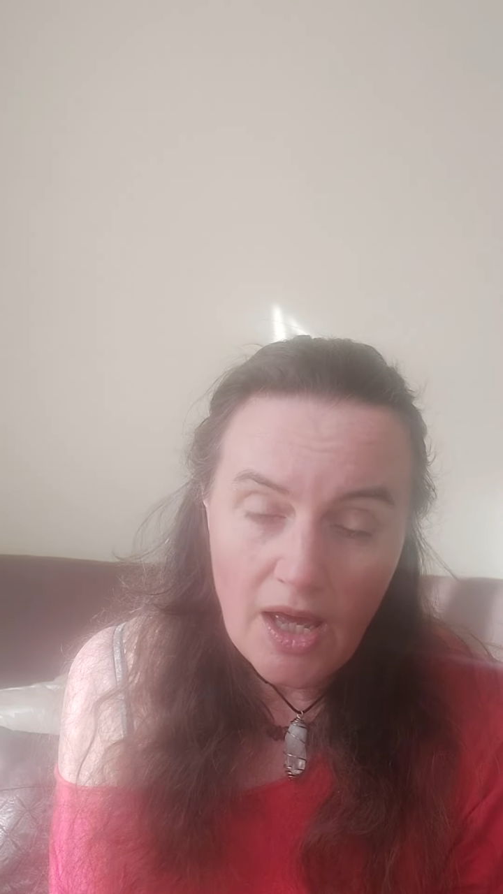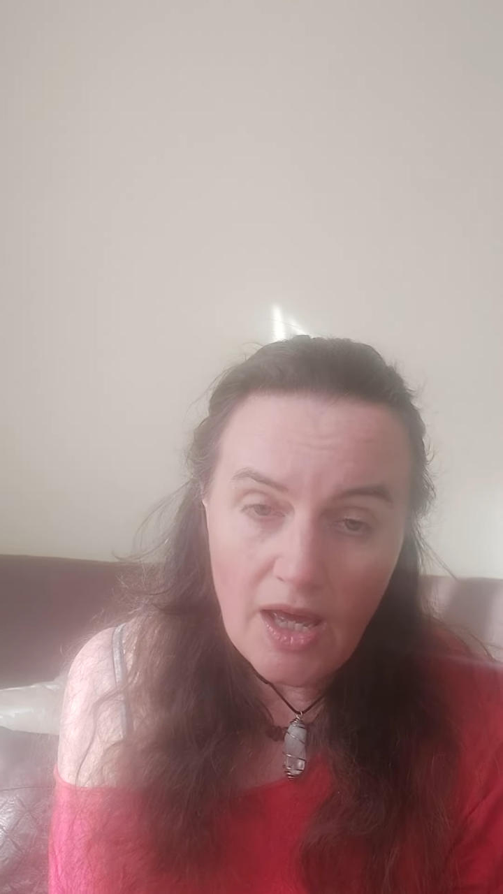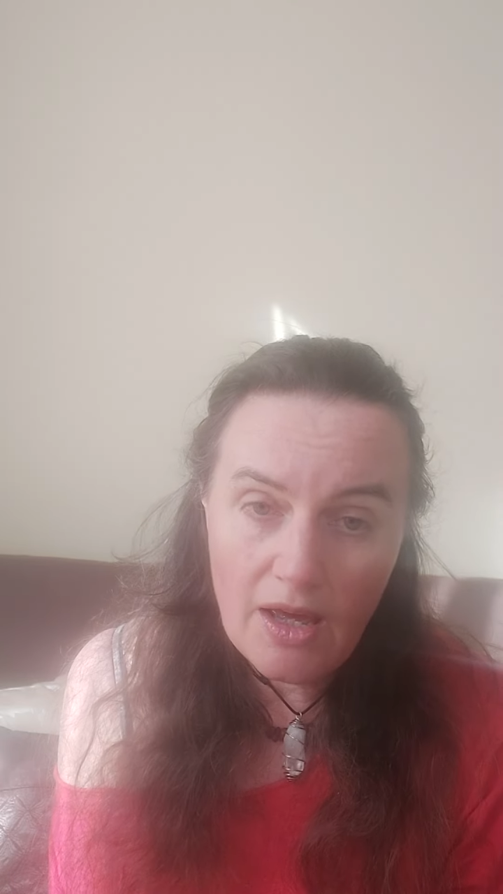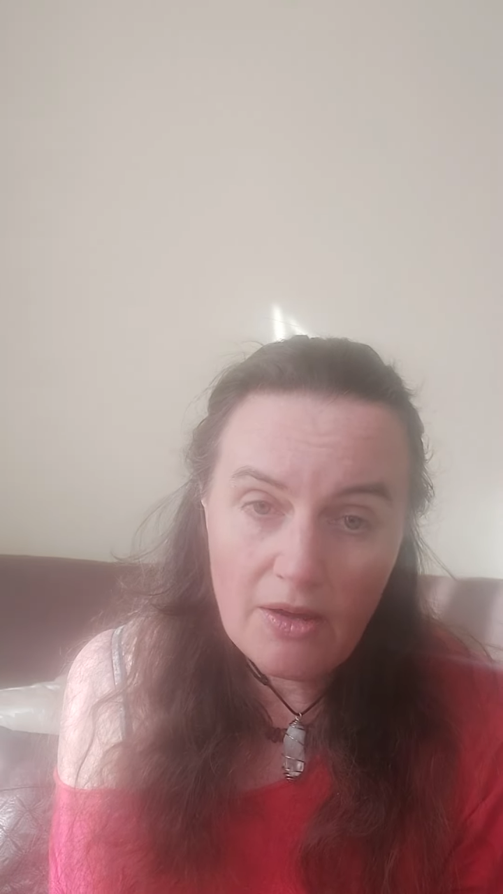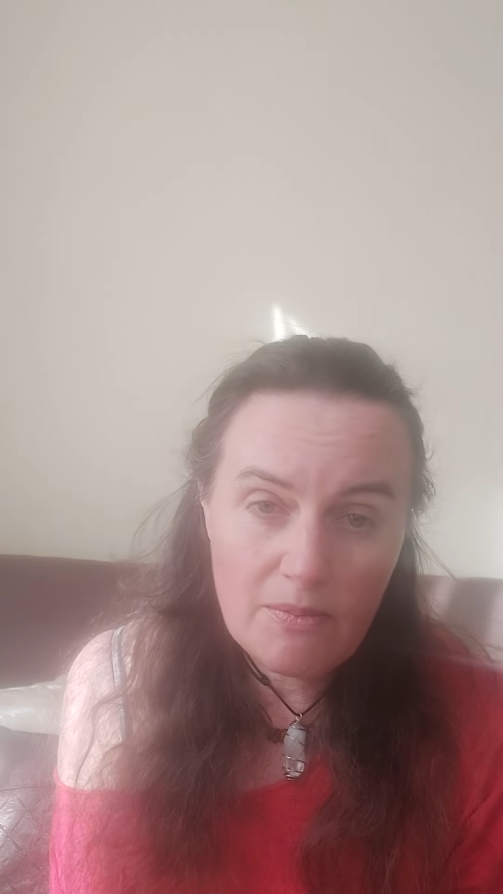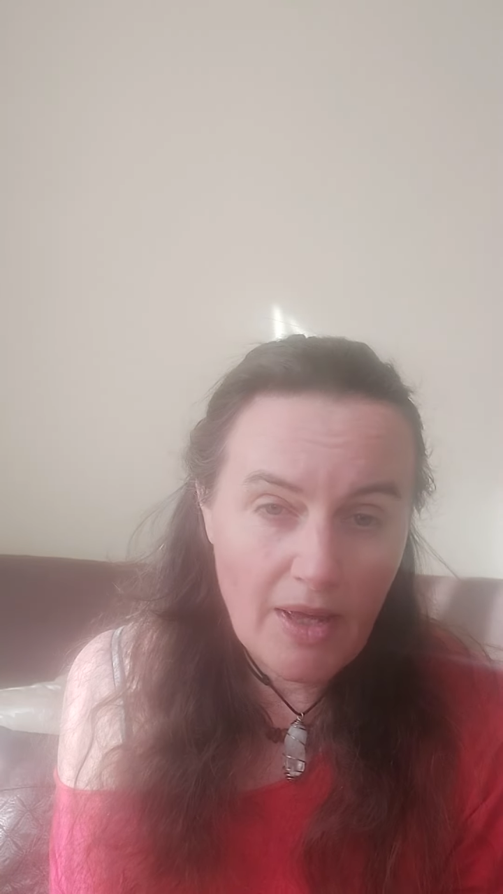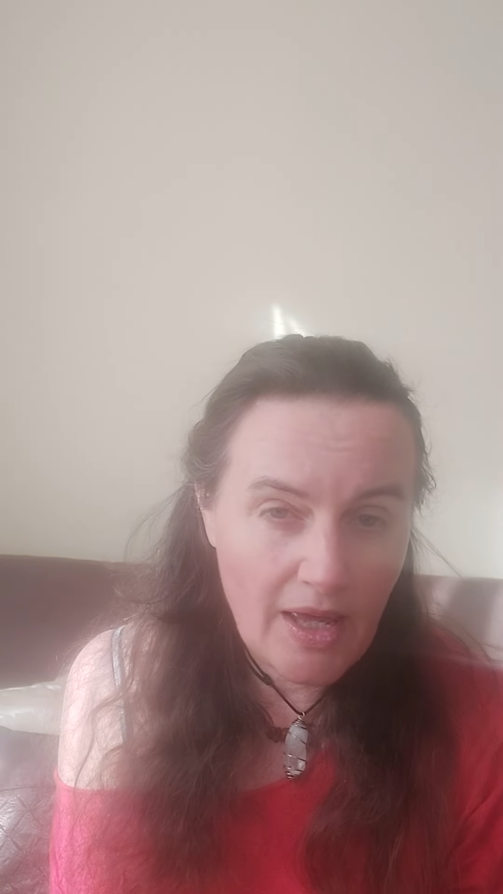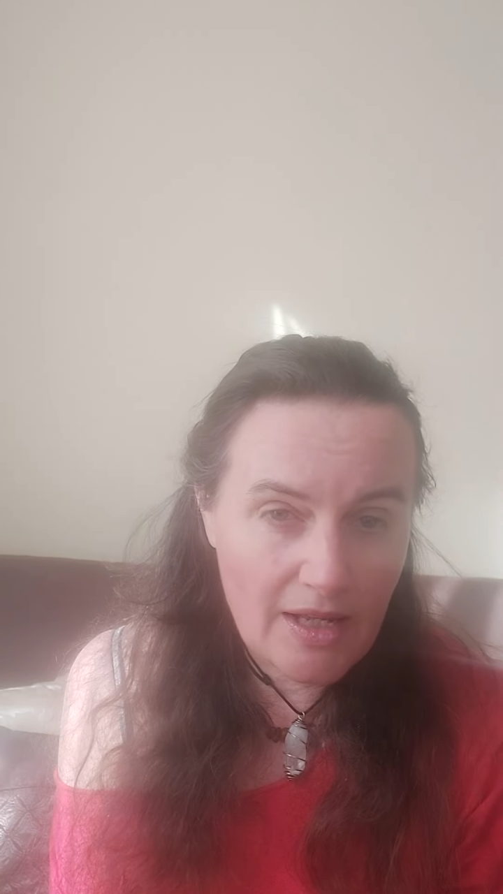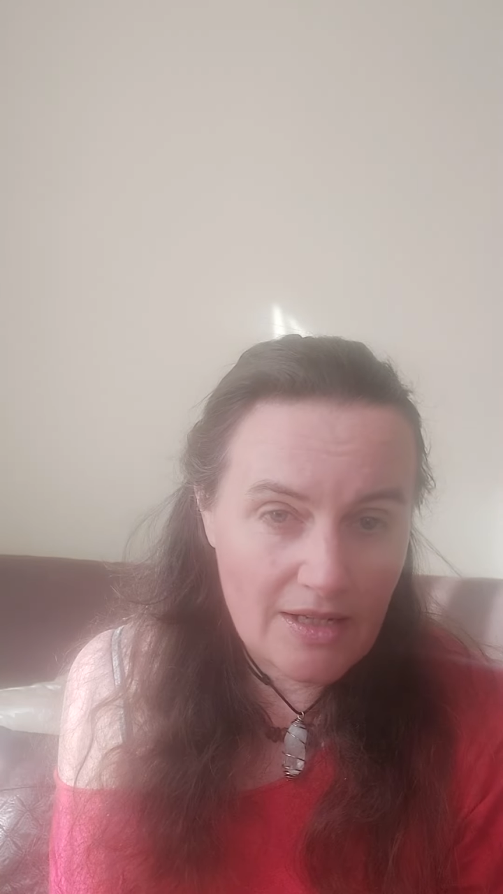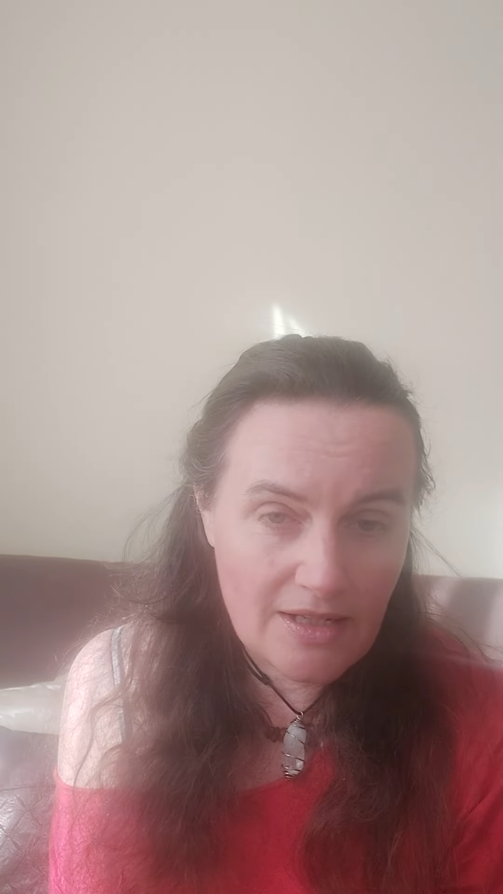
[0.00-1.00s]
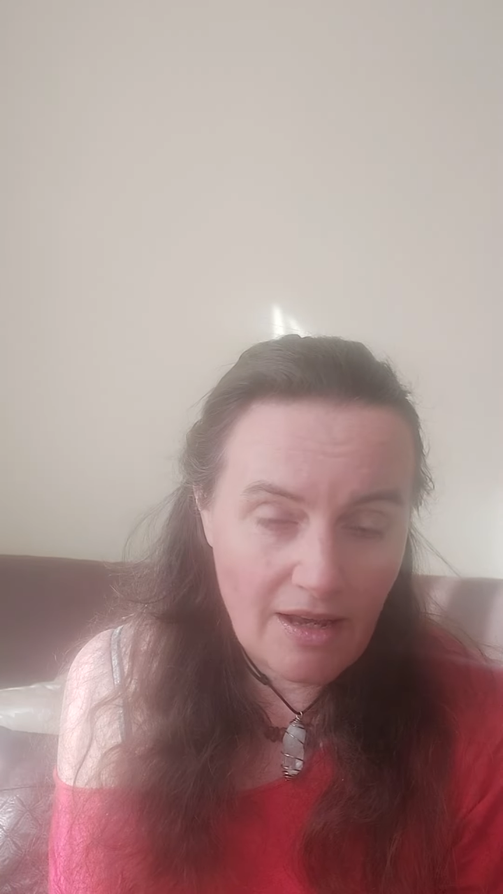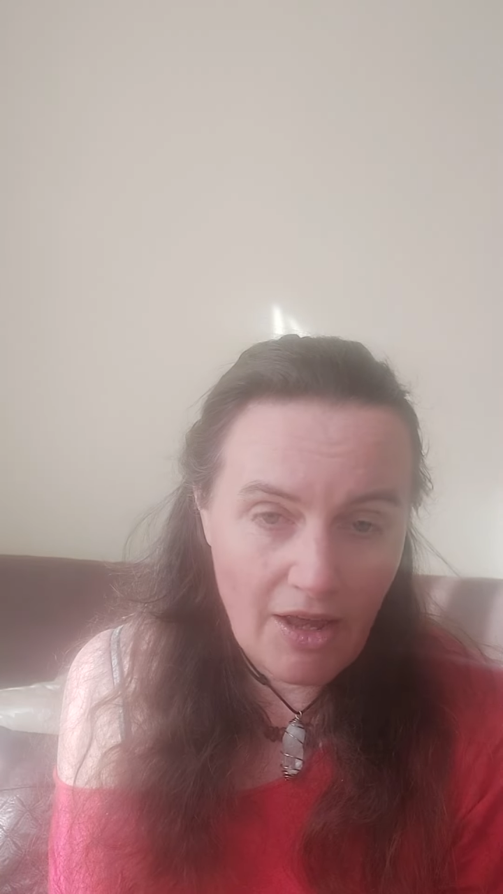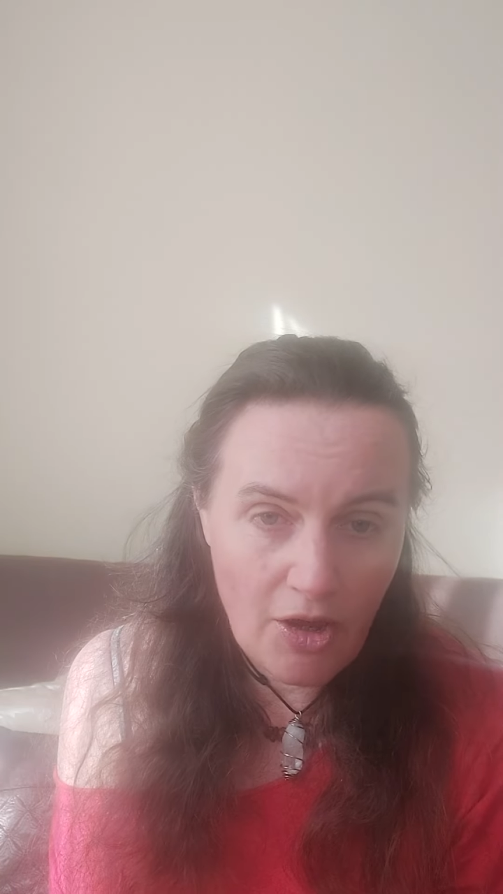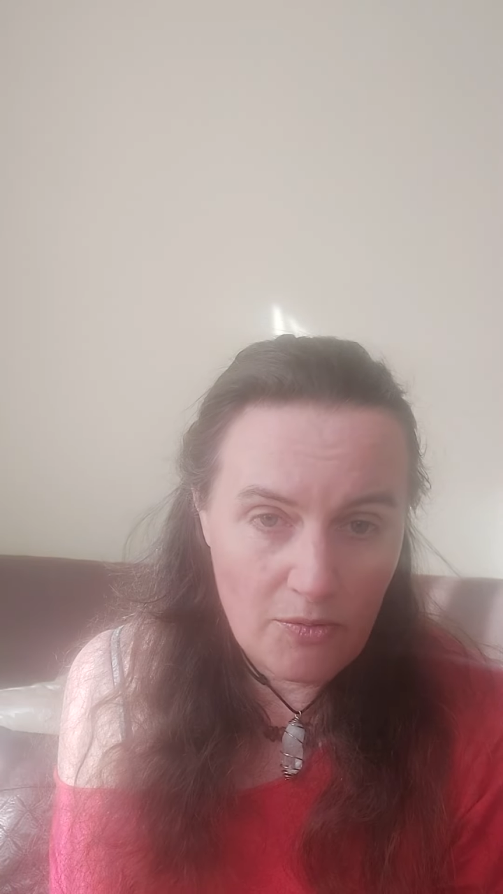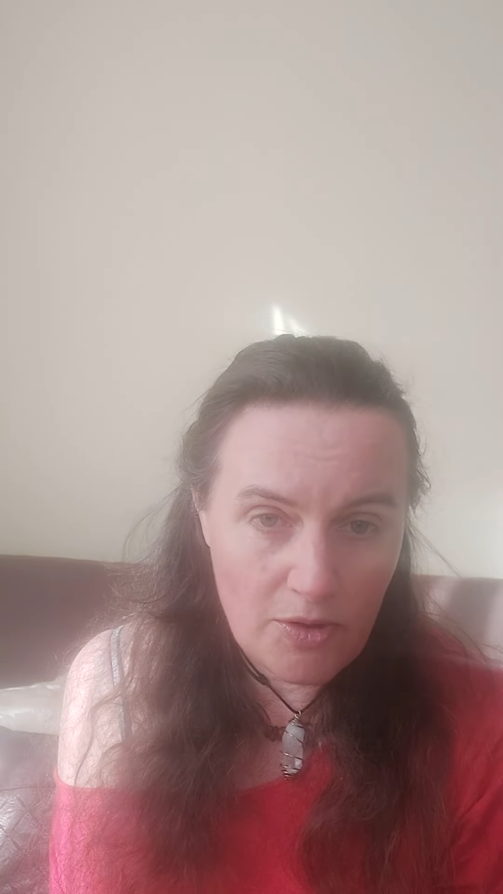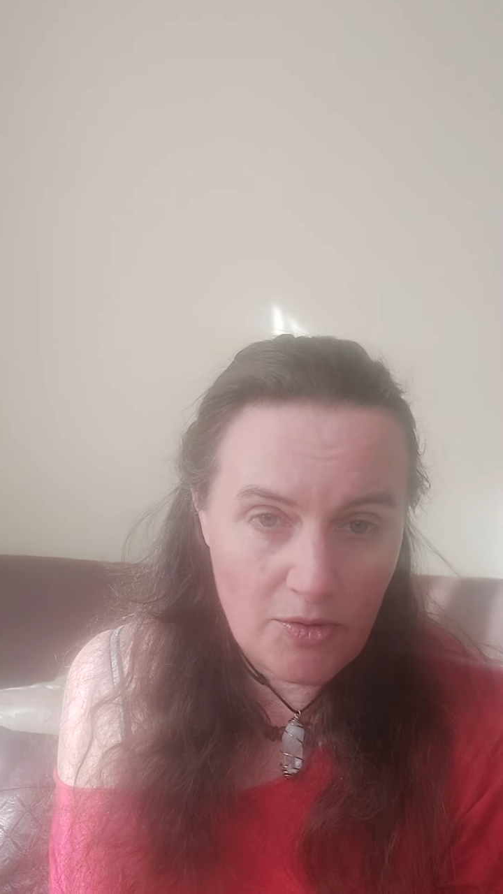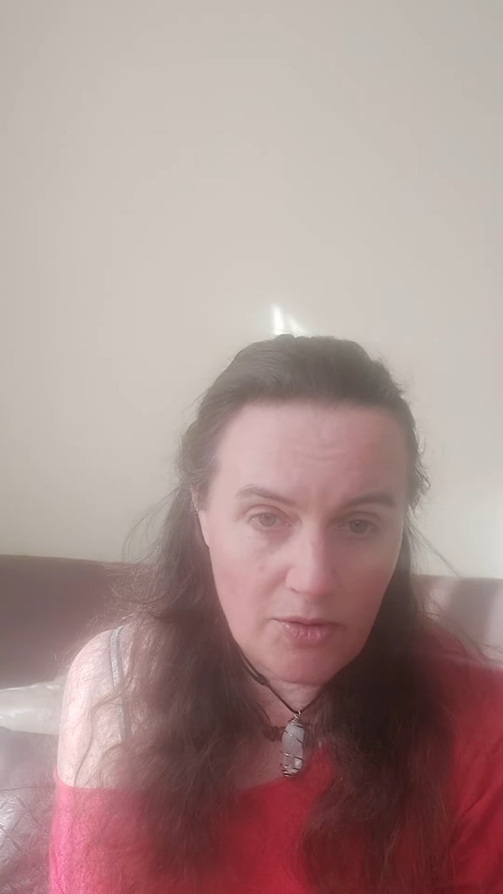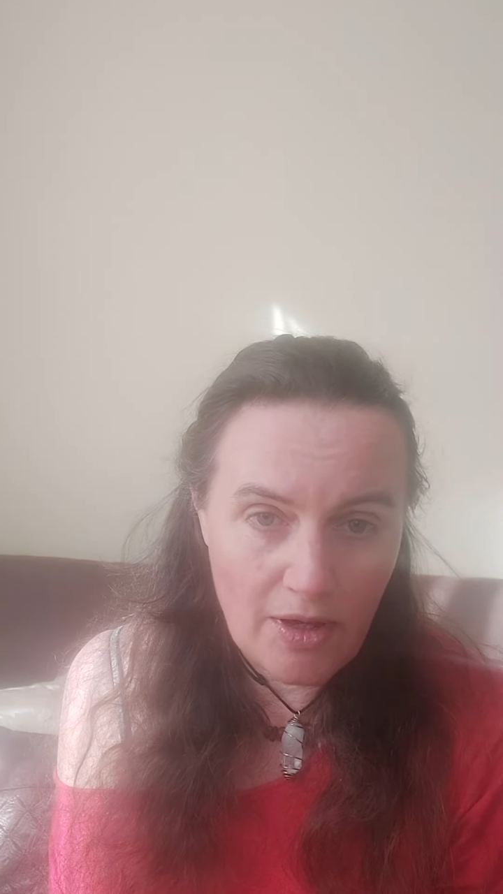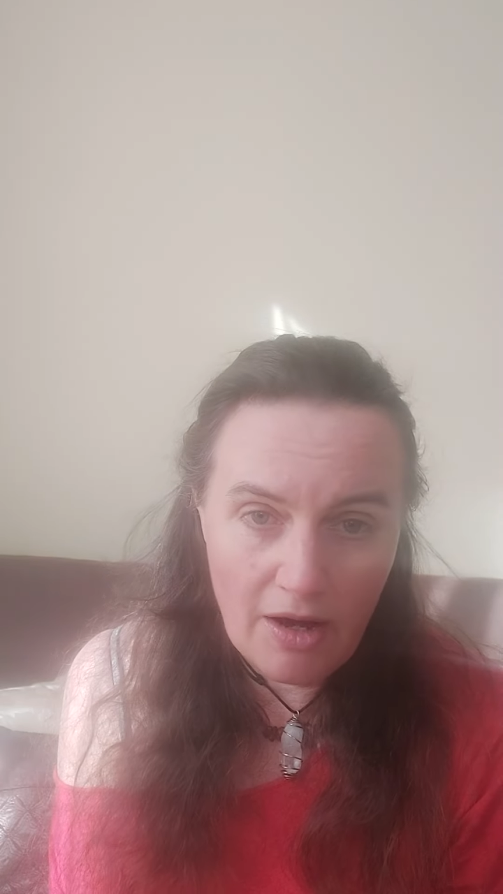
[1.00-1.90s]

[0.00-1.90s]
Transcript: And I hope you